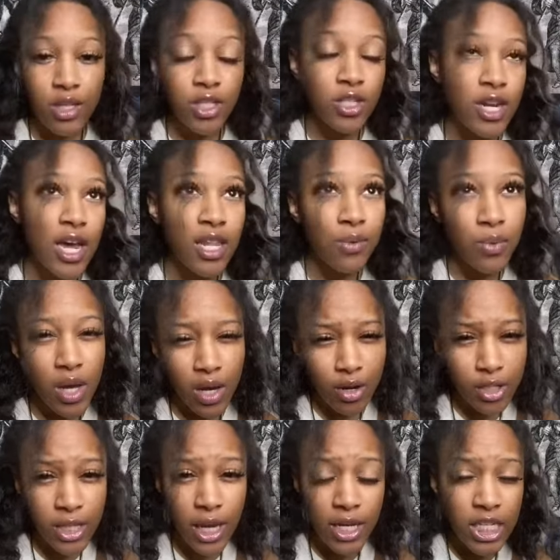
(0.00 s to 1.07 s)
So now that we
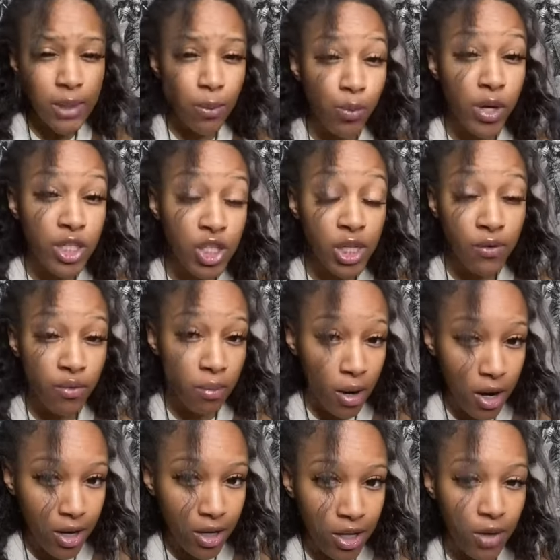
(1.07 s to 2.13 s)
understand the separation of
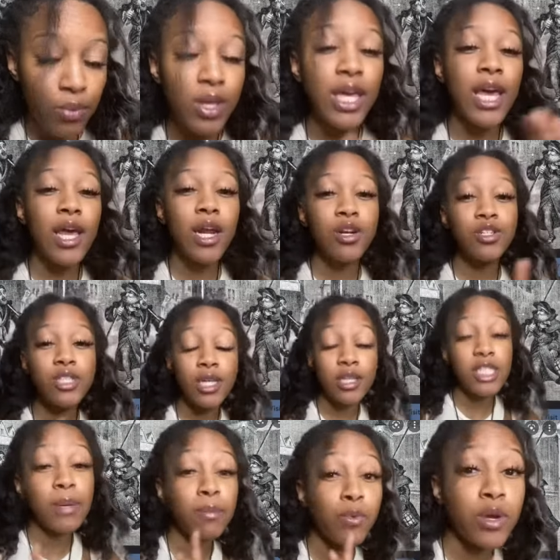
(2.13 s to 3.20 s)
America, we can understand
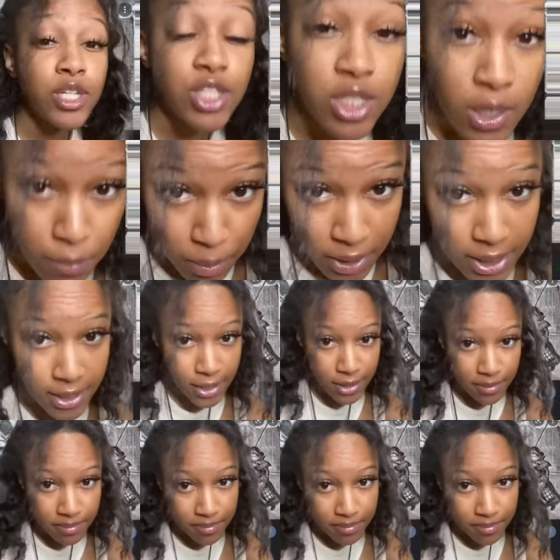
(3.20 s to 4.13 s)
the separation of police.